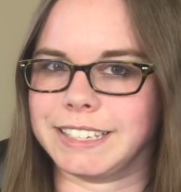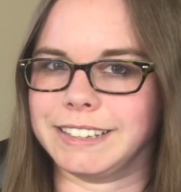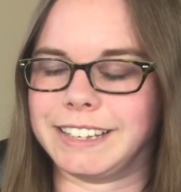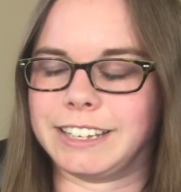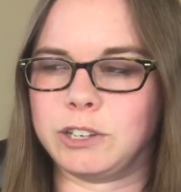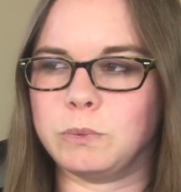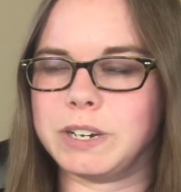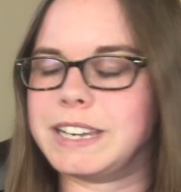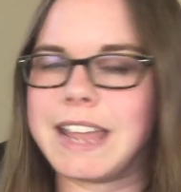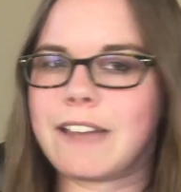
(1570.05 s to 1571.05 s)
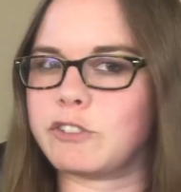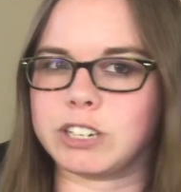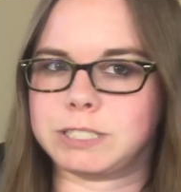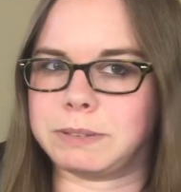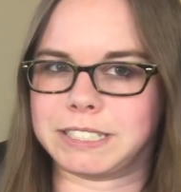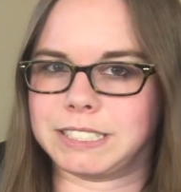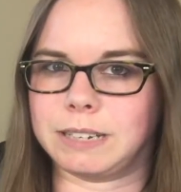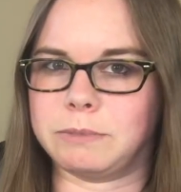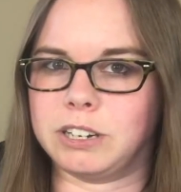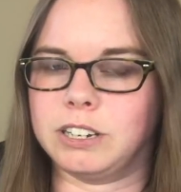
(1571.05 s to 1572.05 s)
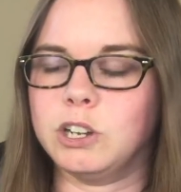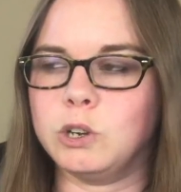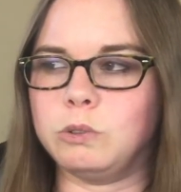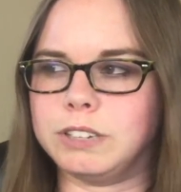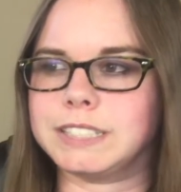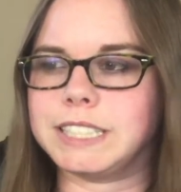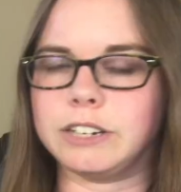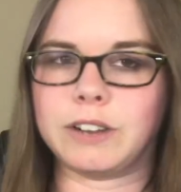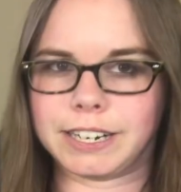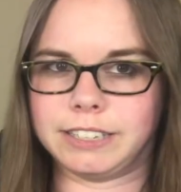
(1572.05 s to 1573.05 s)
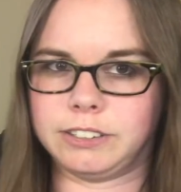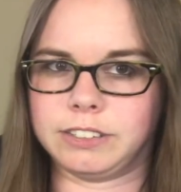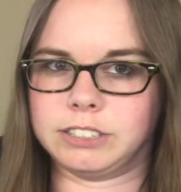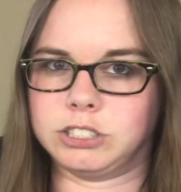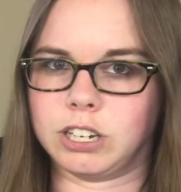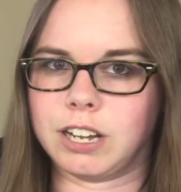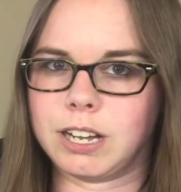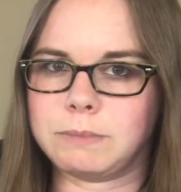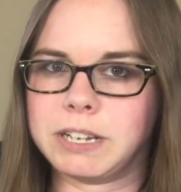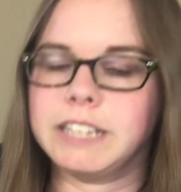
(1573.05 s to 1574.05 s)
Like, you would never expect someone who doesn't know how to do their job